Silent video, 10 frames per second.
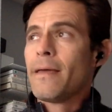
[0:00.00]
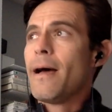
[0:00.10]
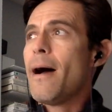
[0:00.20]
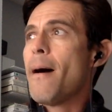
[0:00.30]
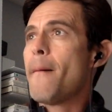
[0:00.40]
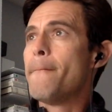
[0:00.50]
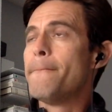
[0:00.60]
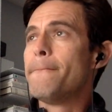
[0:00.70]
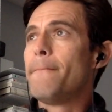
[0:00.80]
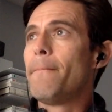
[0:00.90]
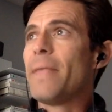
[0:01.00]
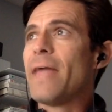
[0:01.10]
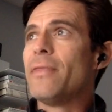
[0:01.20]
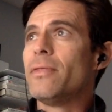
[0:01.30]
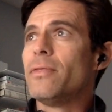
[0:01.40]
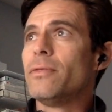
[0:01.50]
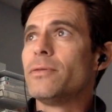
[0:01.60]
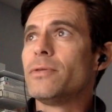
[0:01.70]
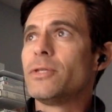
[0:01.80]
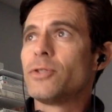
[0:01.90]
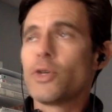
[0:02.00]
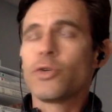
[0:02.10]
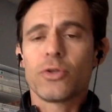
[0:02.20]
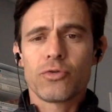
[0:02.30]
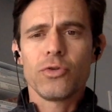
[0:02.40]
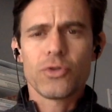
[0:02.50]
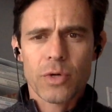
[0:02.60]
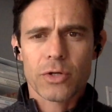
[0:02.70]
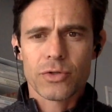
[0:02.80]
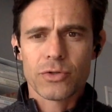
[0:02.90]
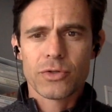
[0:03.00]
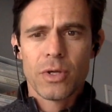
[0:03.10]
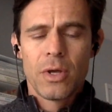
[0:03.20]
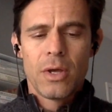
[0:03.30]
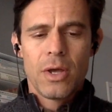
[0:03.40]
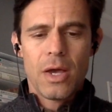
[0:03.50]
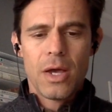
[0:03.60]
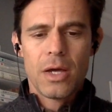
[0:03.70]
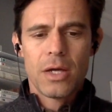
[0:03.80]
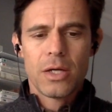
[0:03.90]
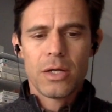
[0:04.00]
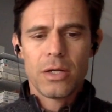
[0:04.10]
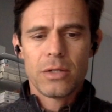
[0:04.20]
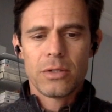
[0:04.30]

Um, and the, these social control structures uh,